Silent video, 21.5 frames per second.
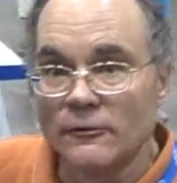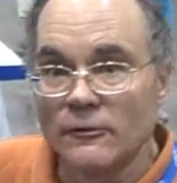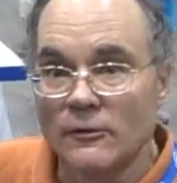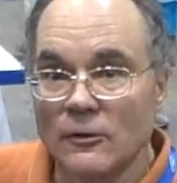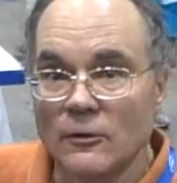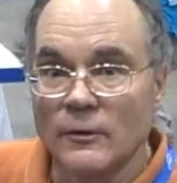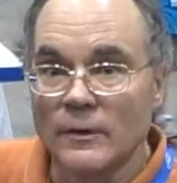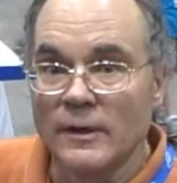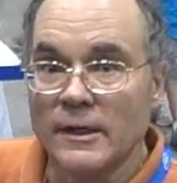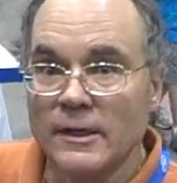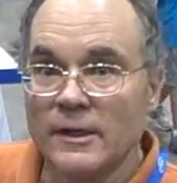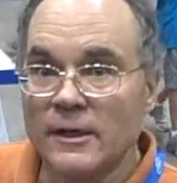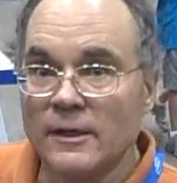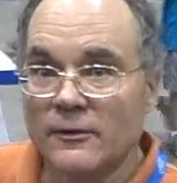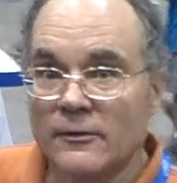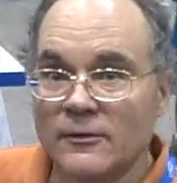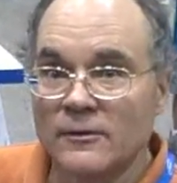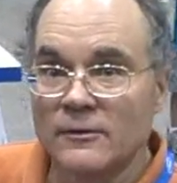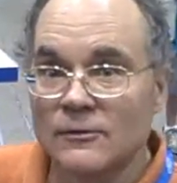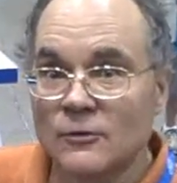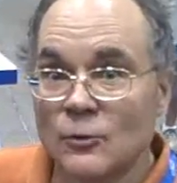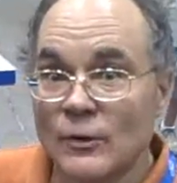So any
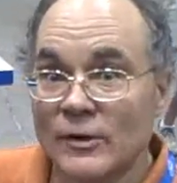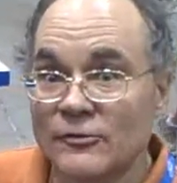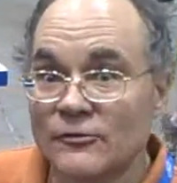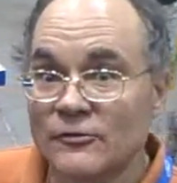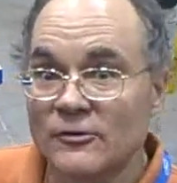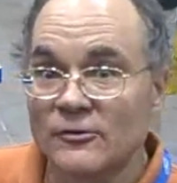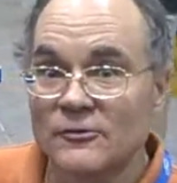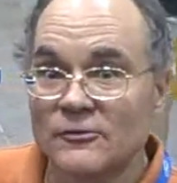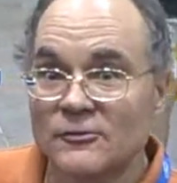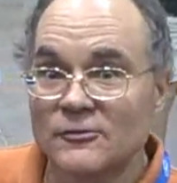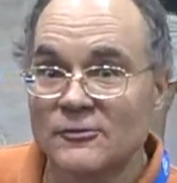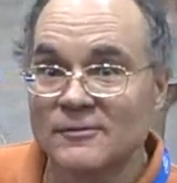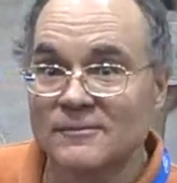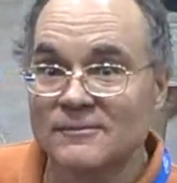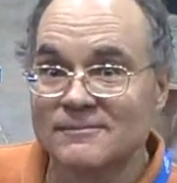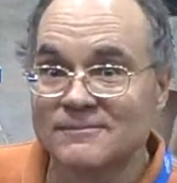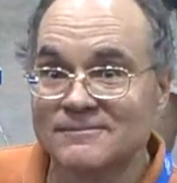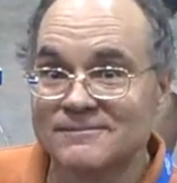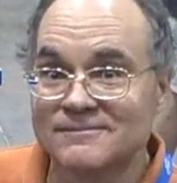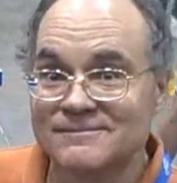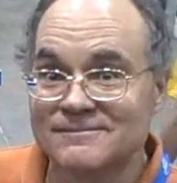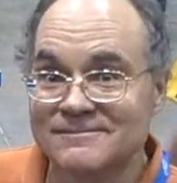other questions
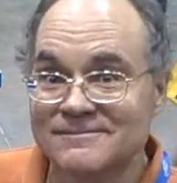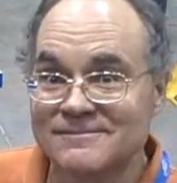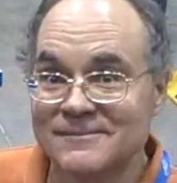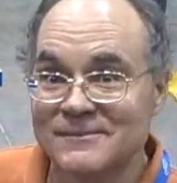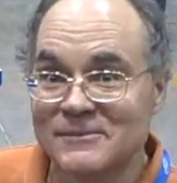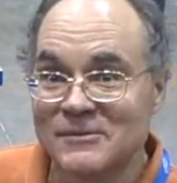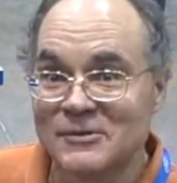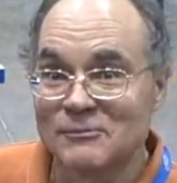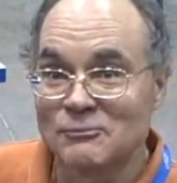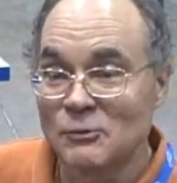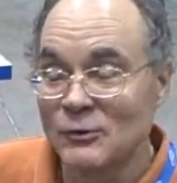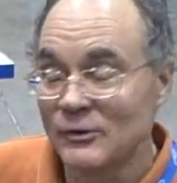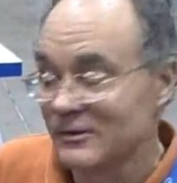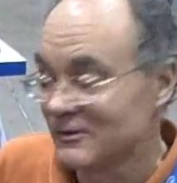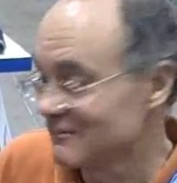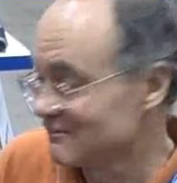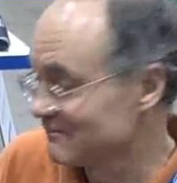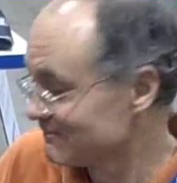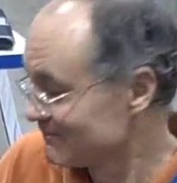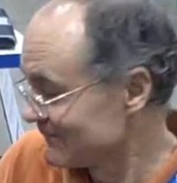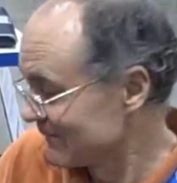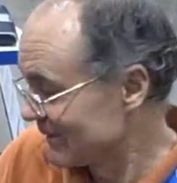at this
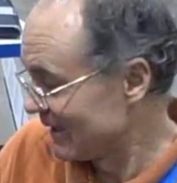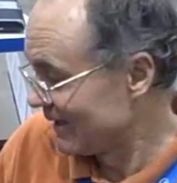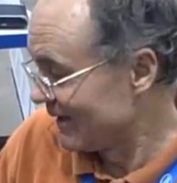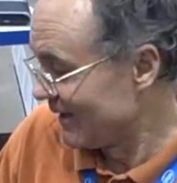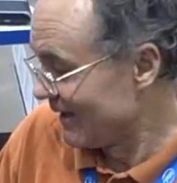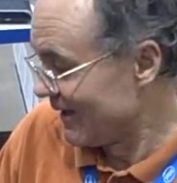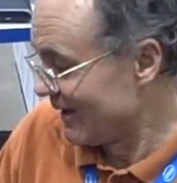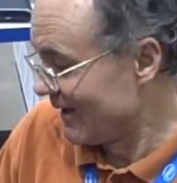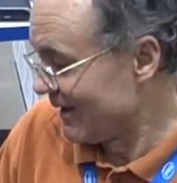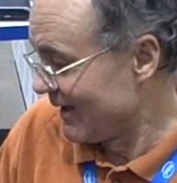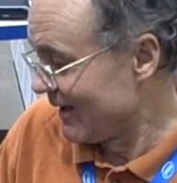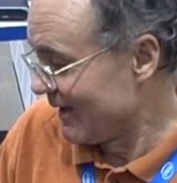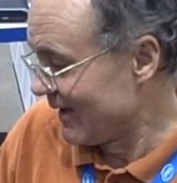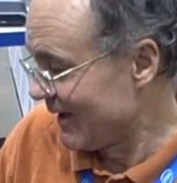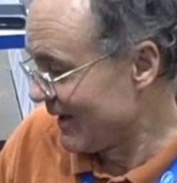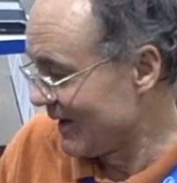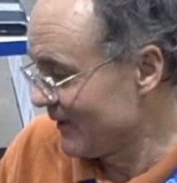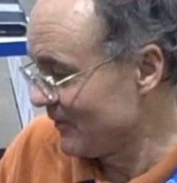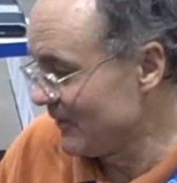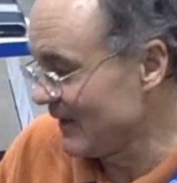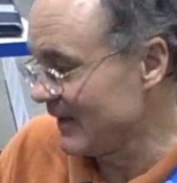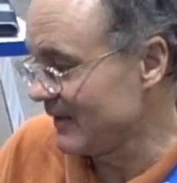
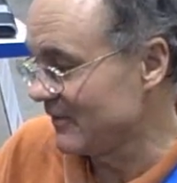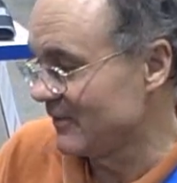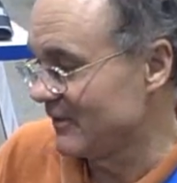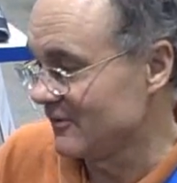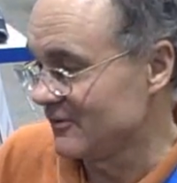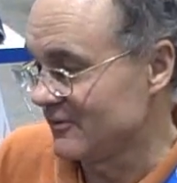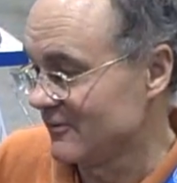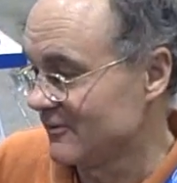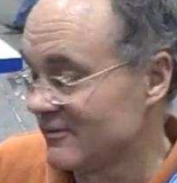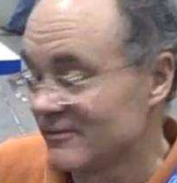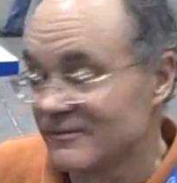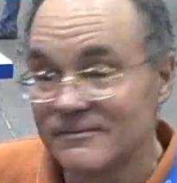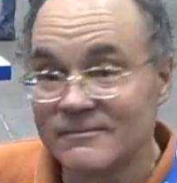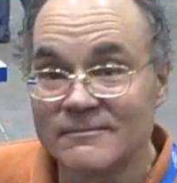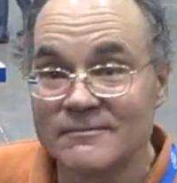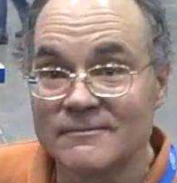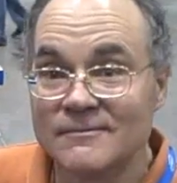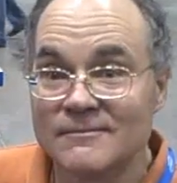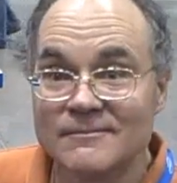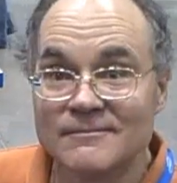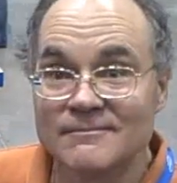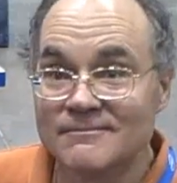point? I think this is
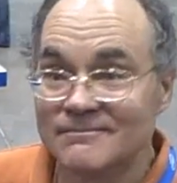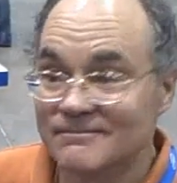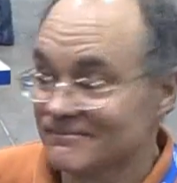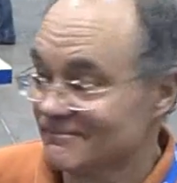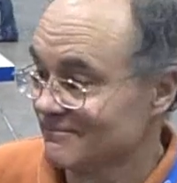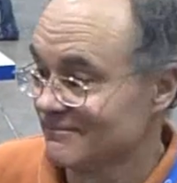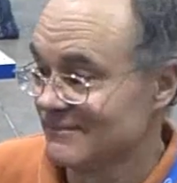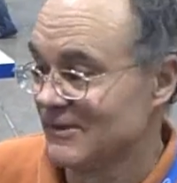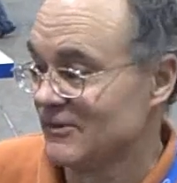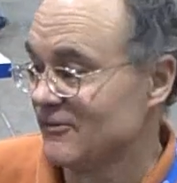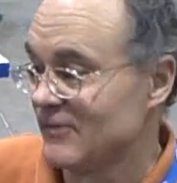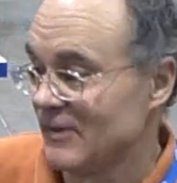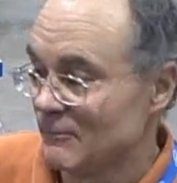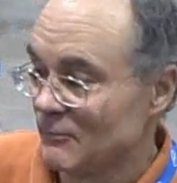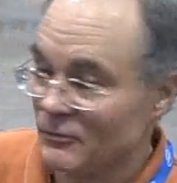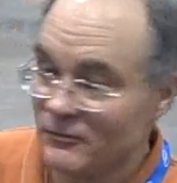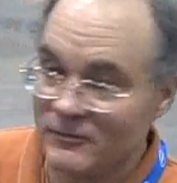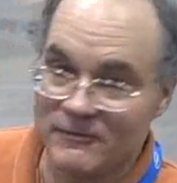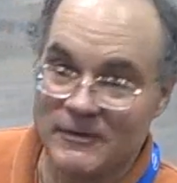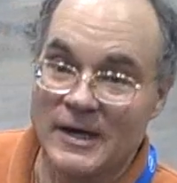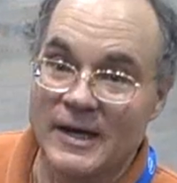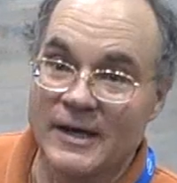a simple
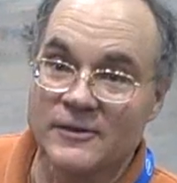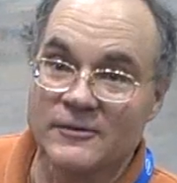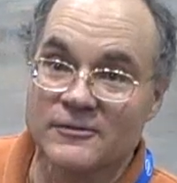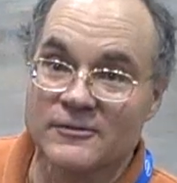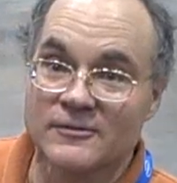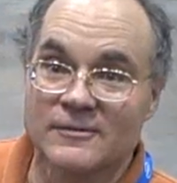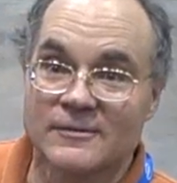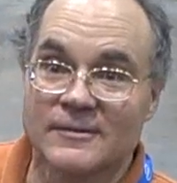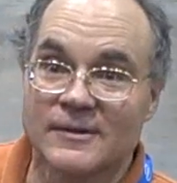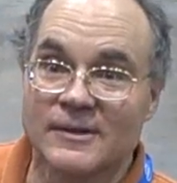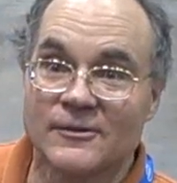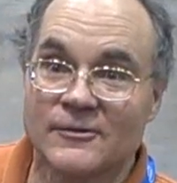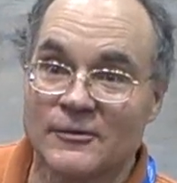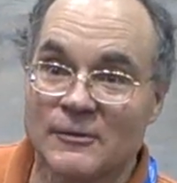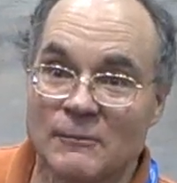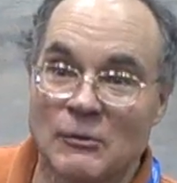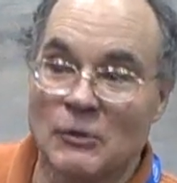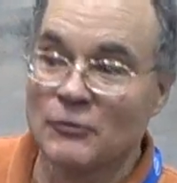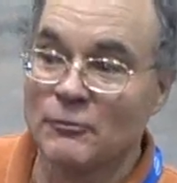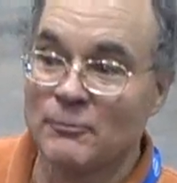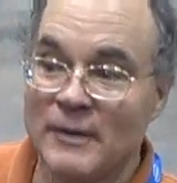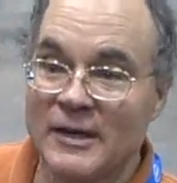device. It's the
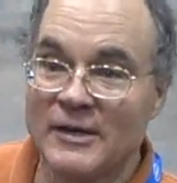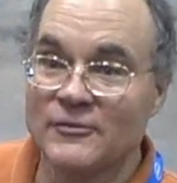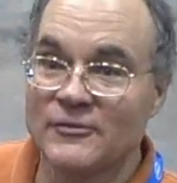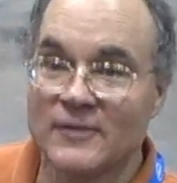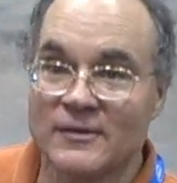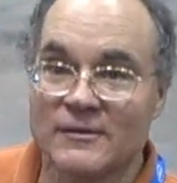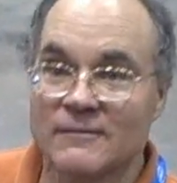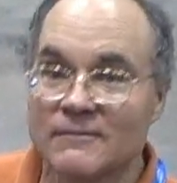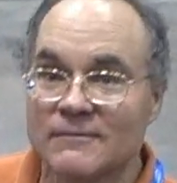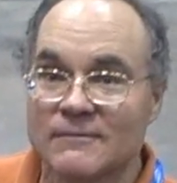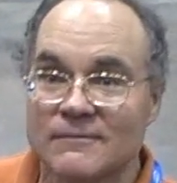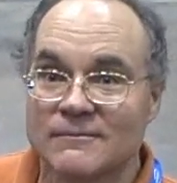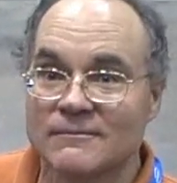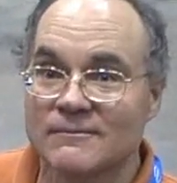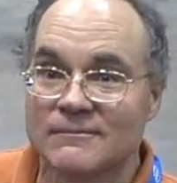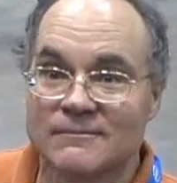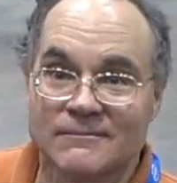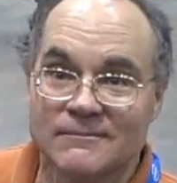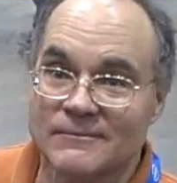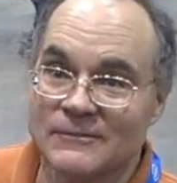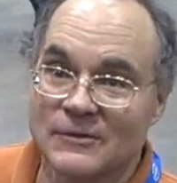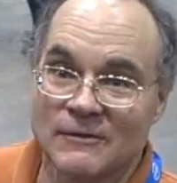most basic
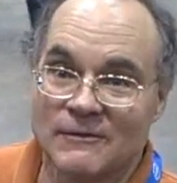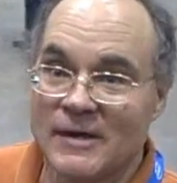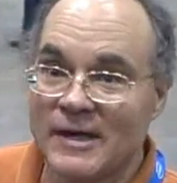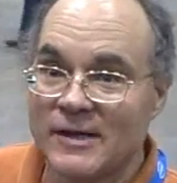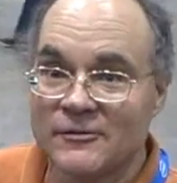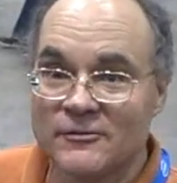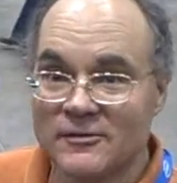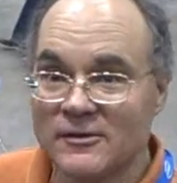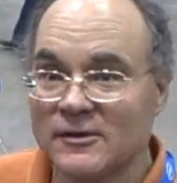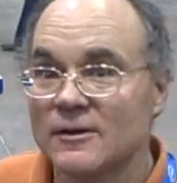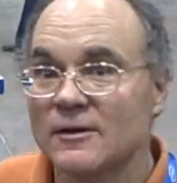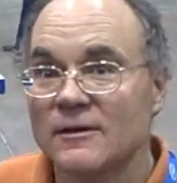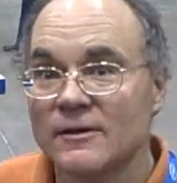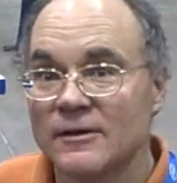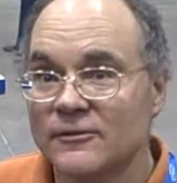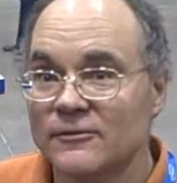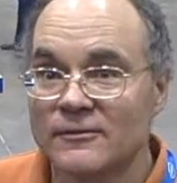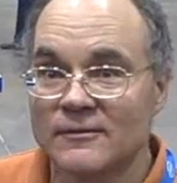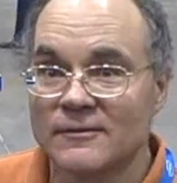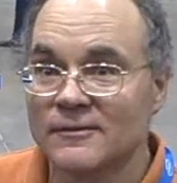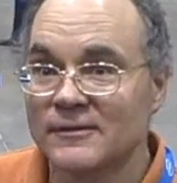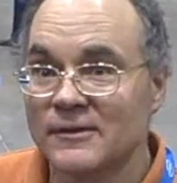device here.
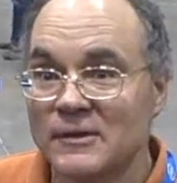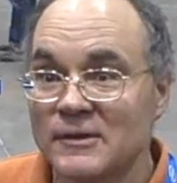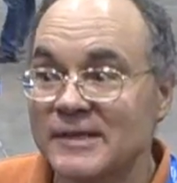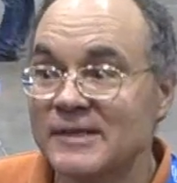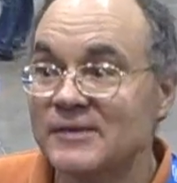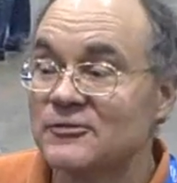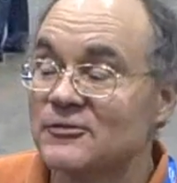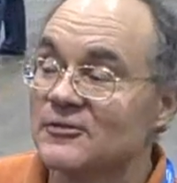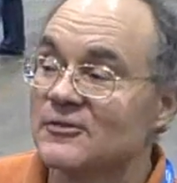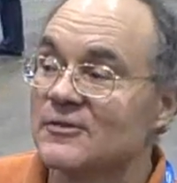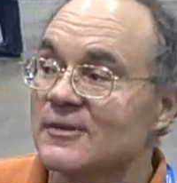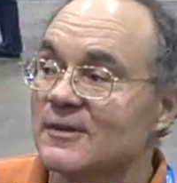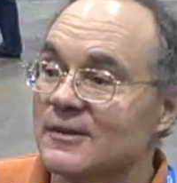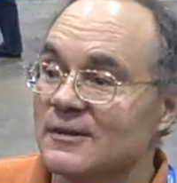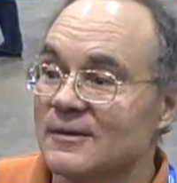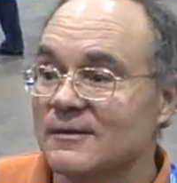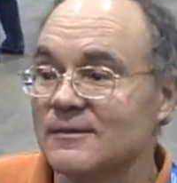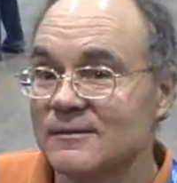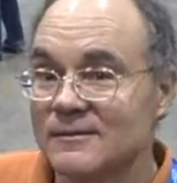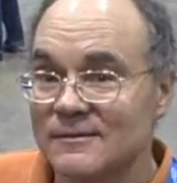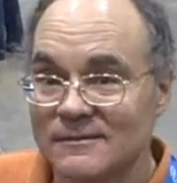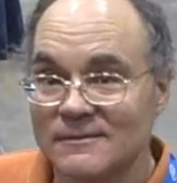It's the least
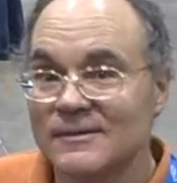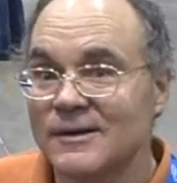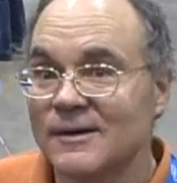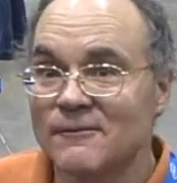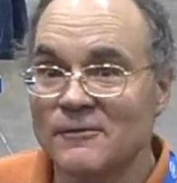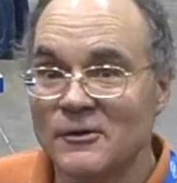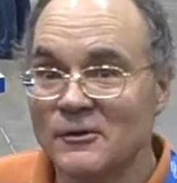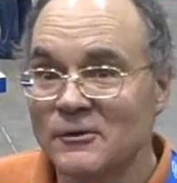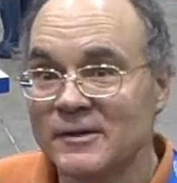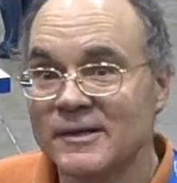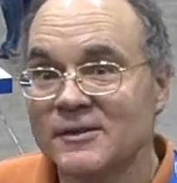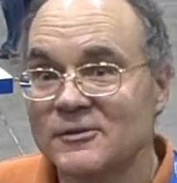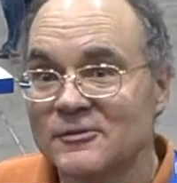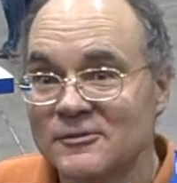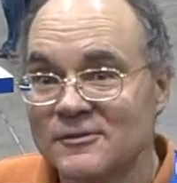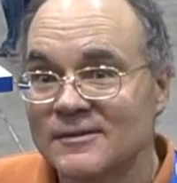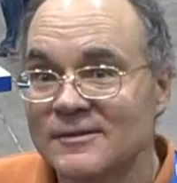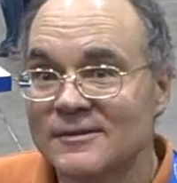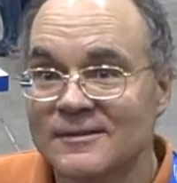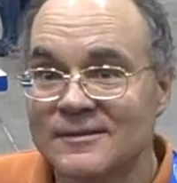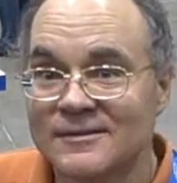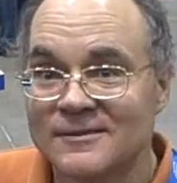of the least.